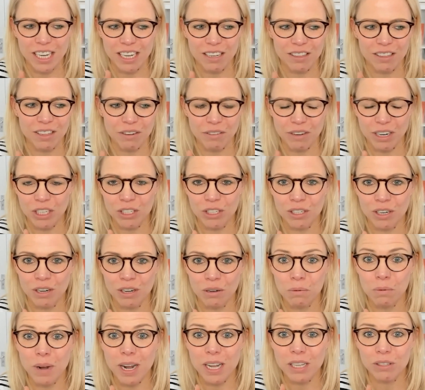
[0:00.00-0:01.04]
direction of
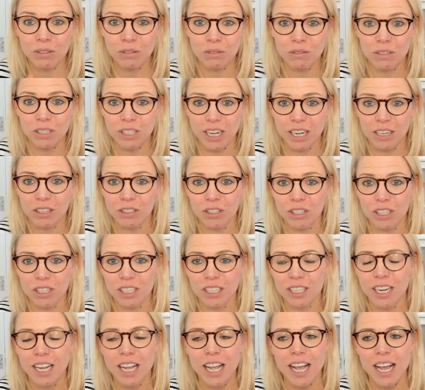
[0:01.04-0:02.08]
waste
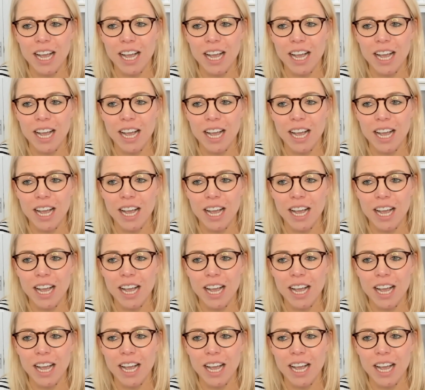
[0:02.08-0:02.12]
reduction.